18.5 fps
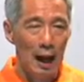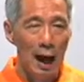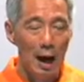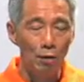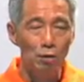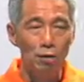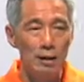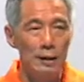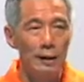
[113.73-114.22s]

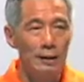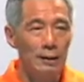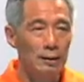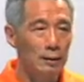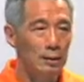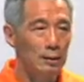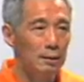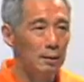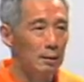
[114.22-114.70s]
housing,
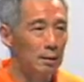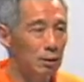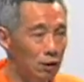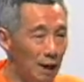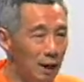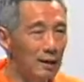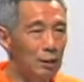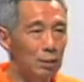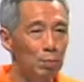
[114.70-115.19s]

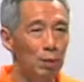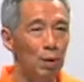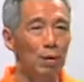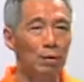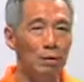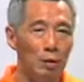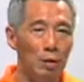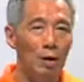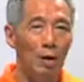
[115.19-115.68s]

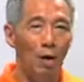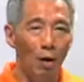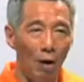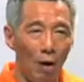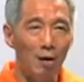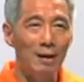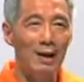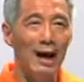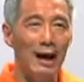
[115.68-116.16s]
transport,
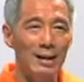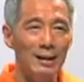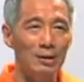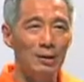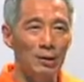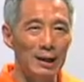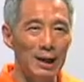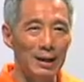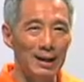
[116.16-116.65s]
all
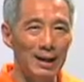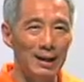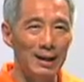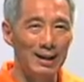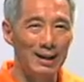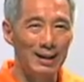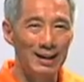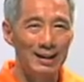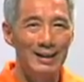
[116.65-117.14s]
added
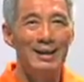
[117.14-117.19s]
together.